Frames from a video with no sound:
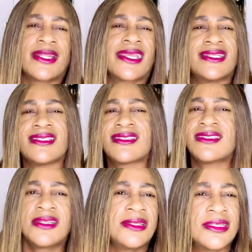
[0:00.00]
like a
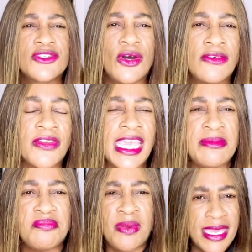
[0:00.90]
distinctness of
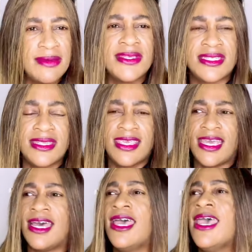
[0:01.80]
a bergamot in
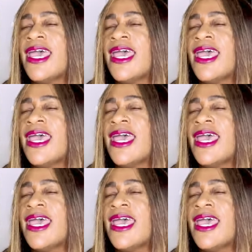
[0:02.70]
here,